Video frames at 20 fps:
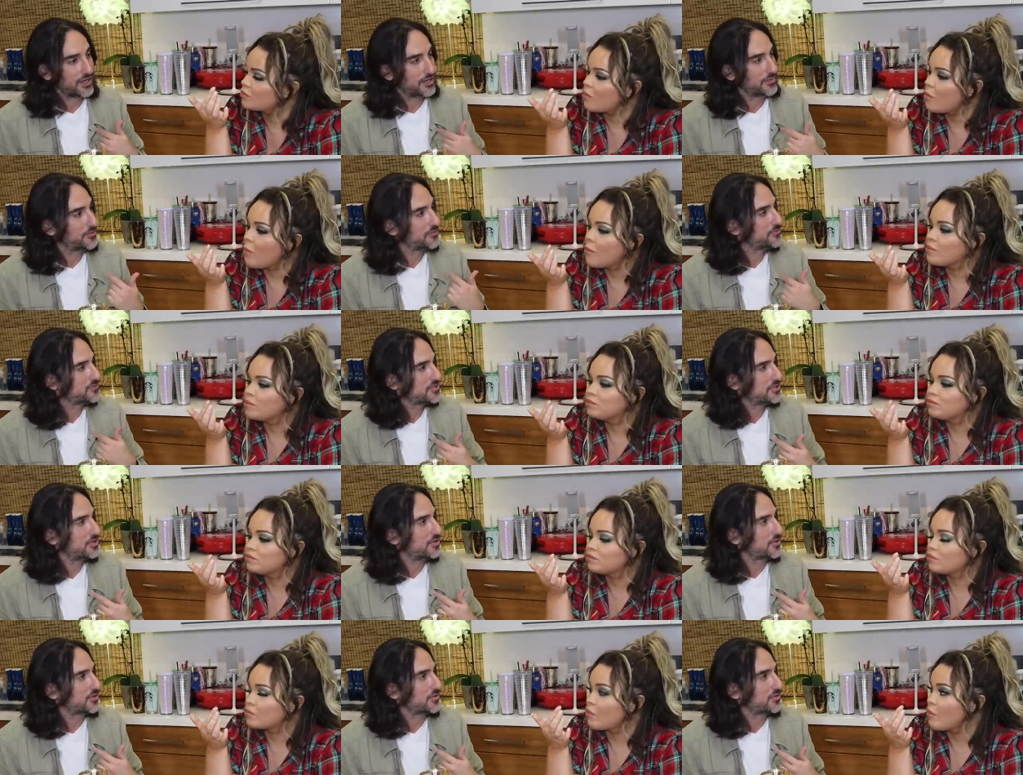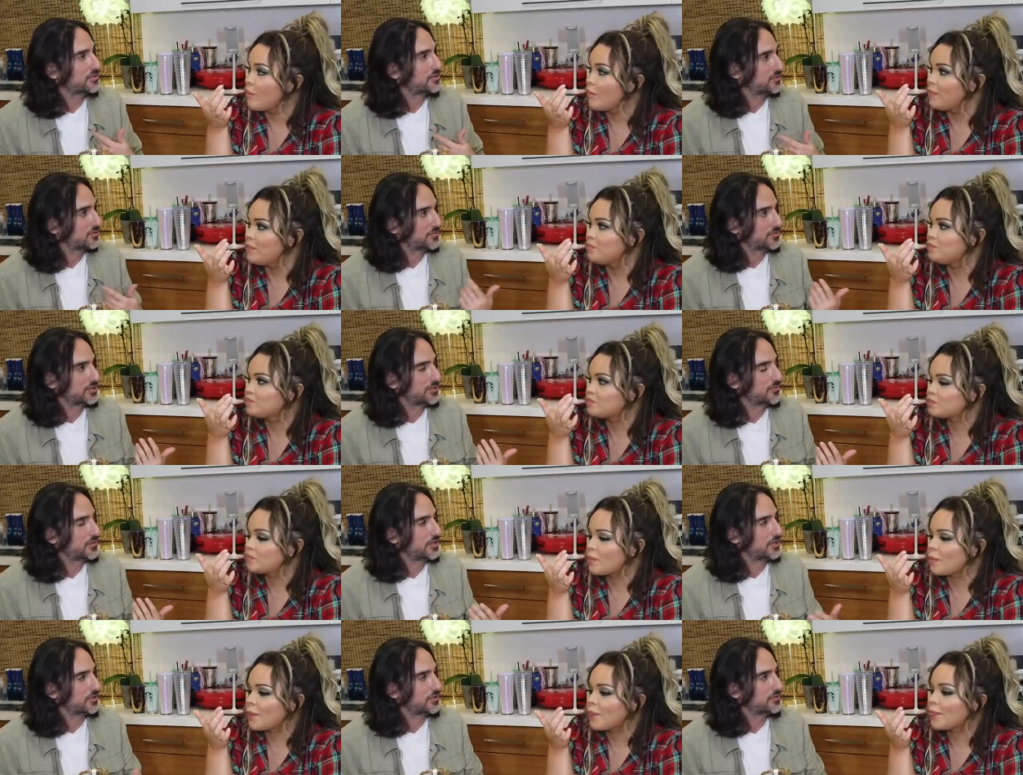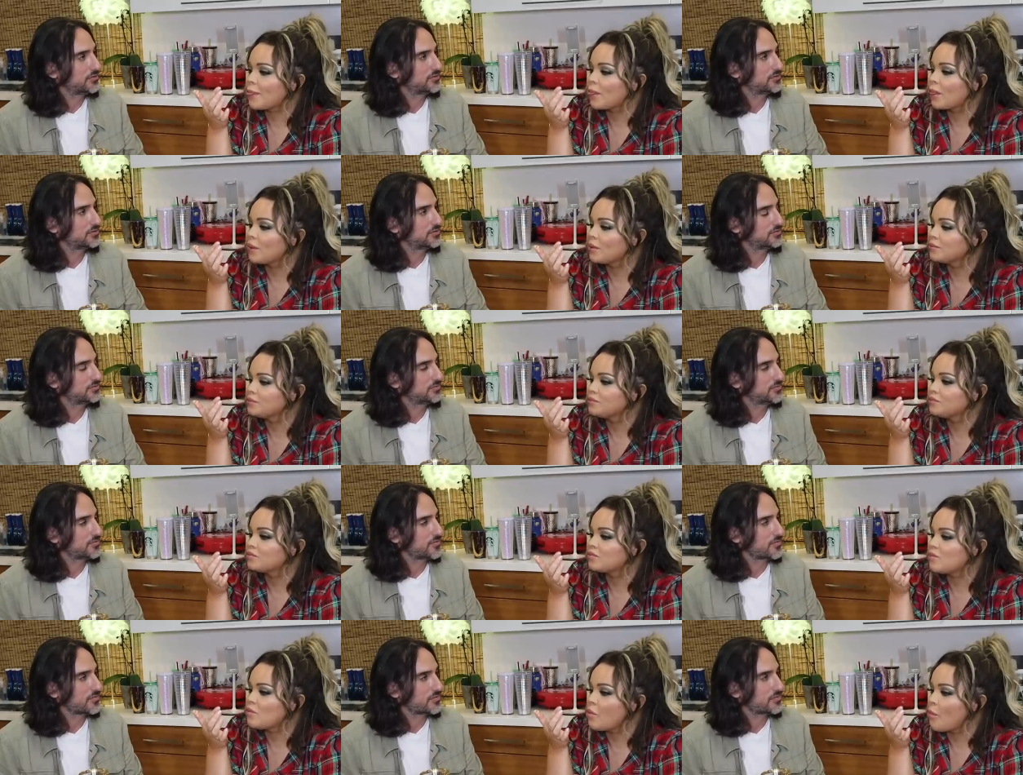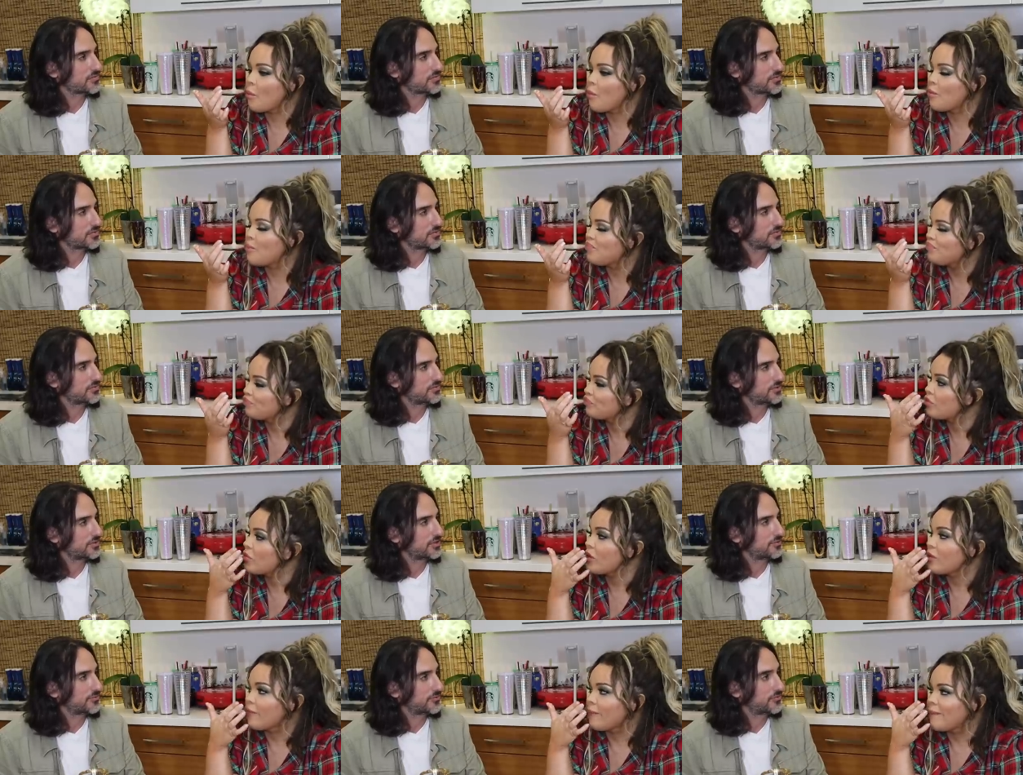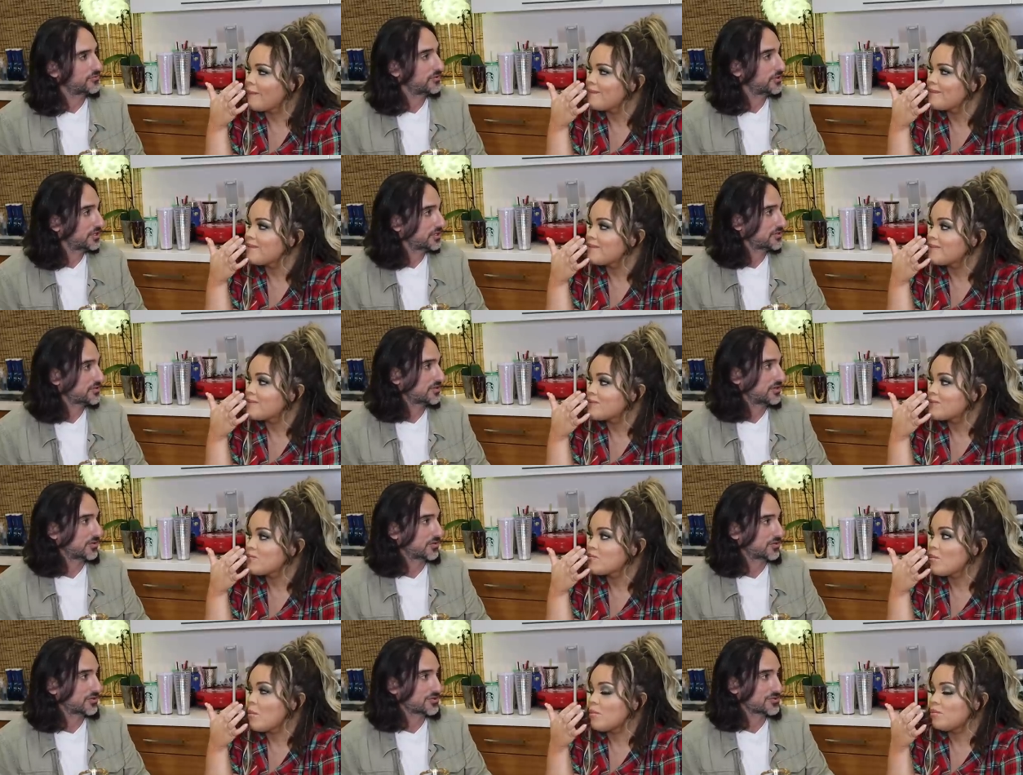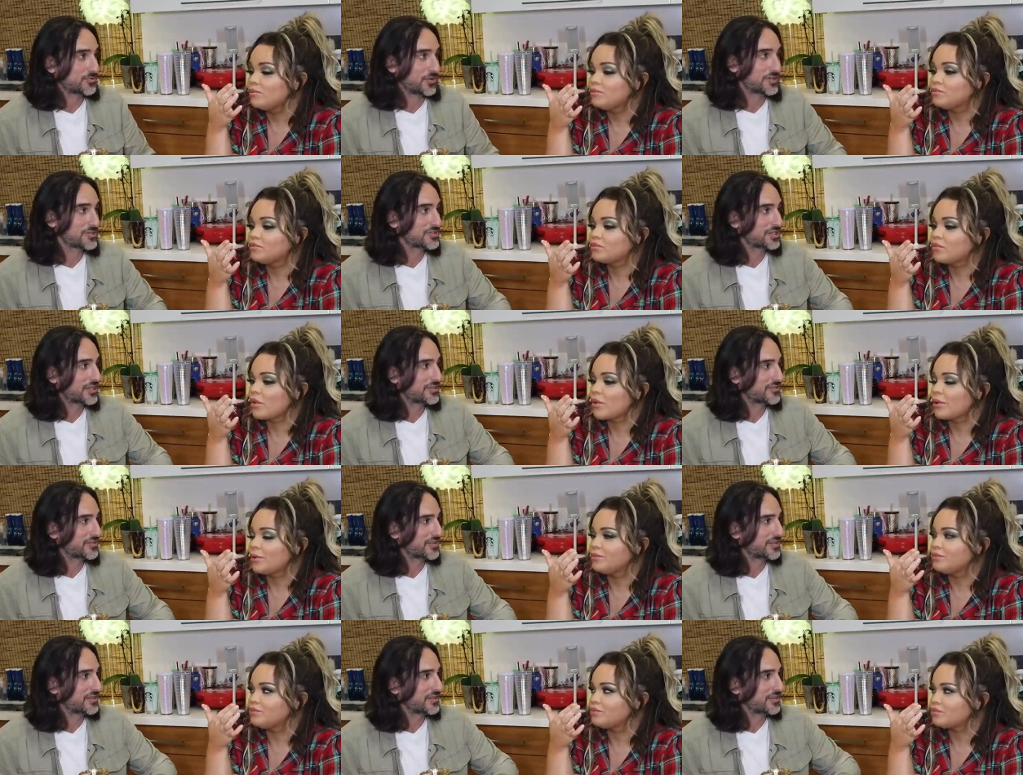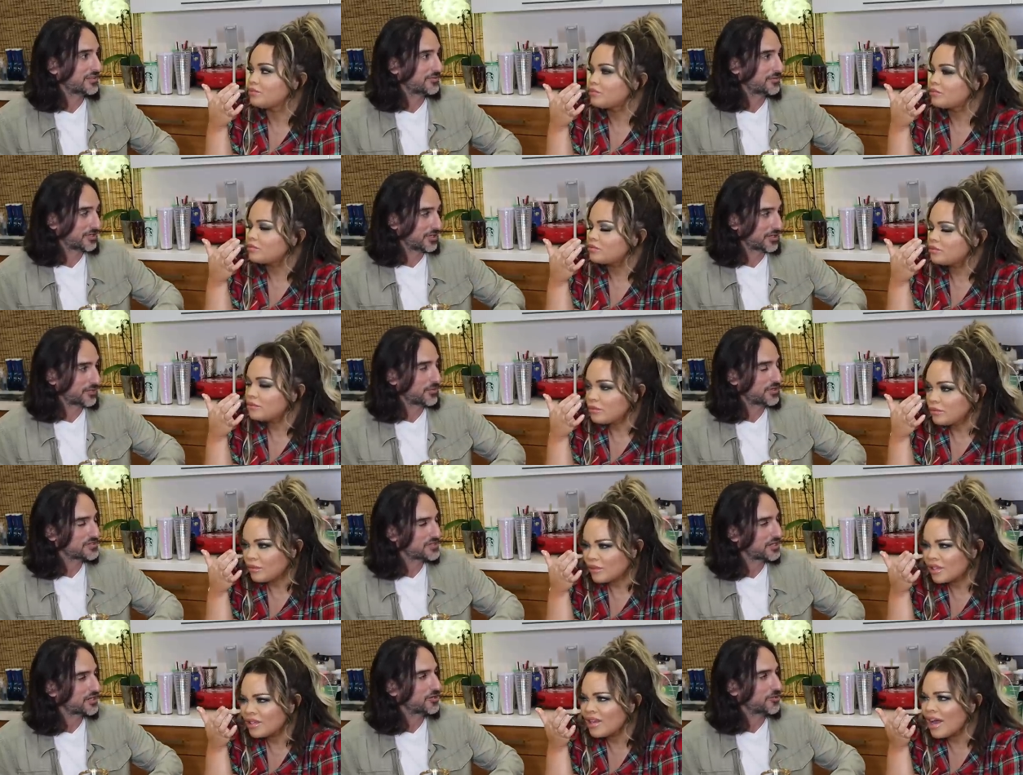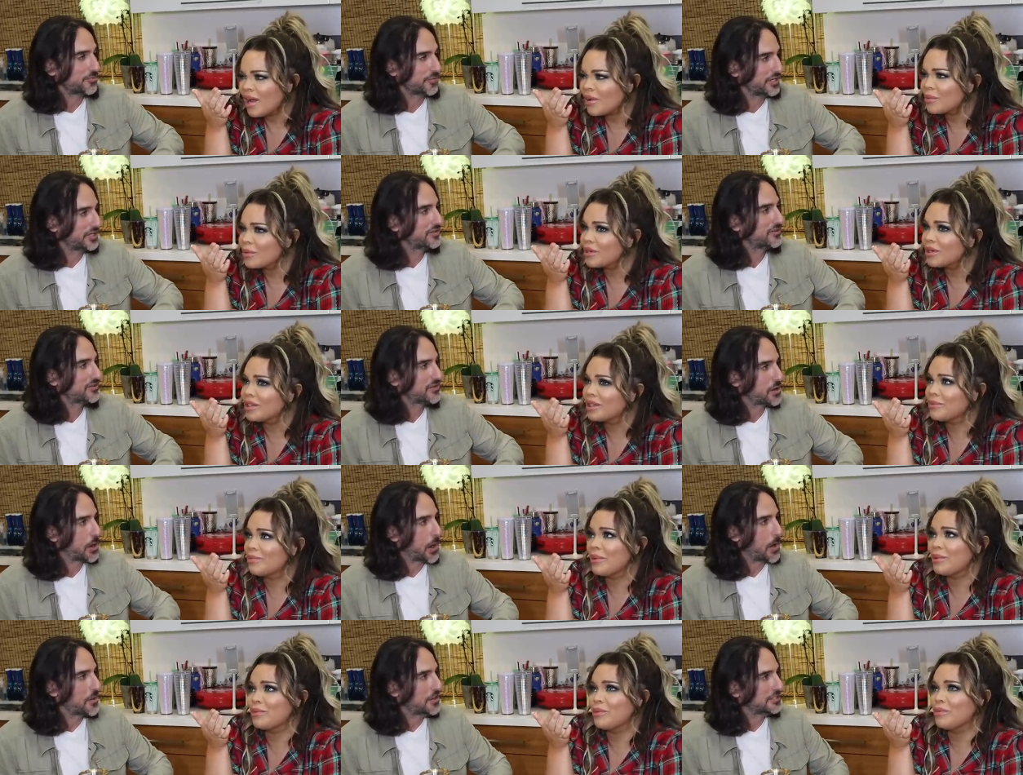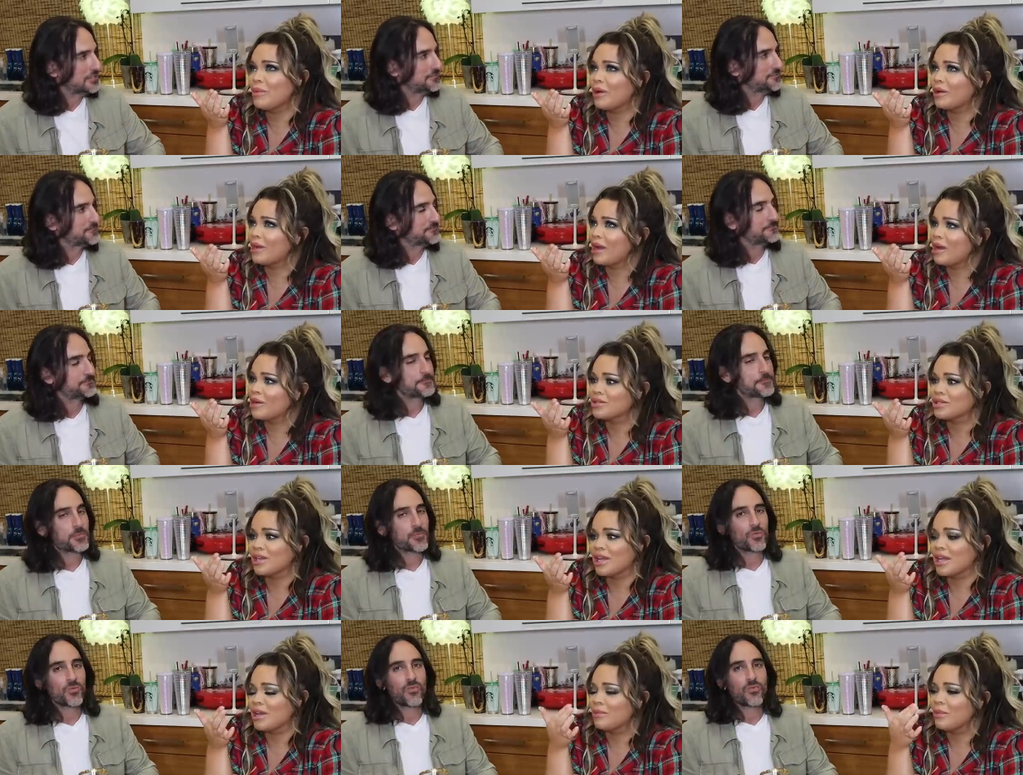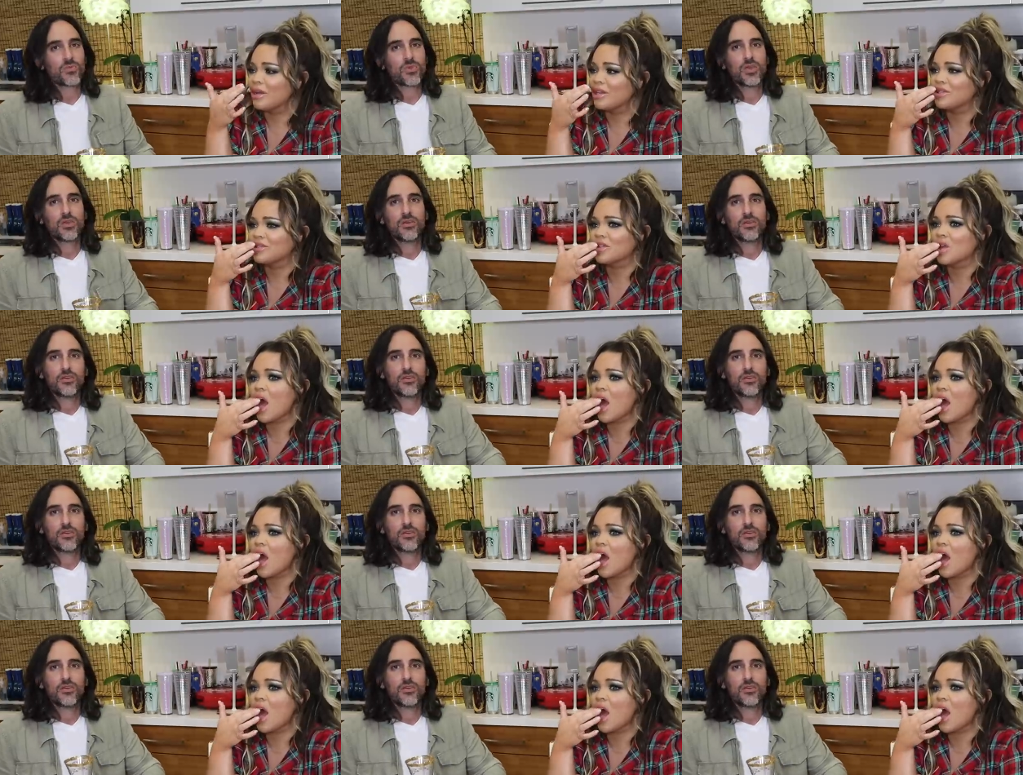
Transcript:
Speaker 1: I move slow. It took me a while. Well, really so, because once I say, like, once I not really,
Speaker 2: babe. We bought a house in eight months.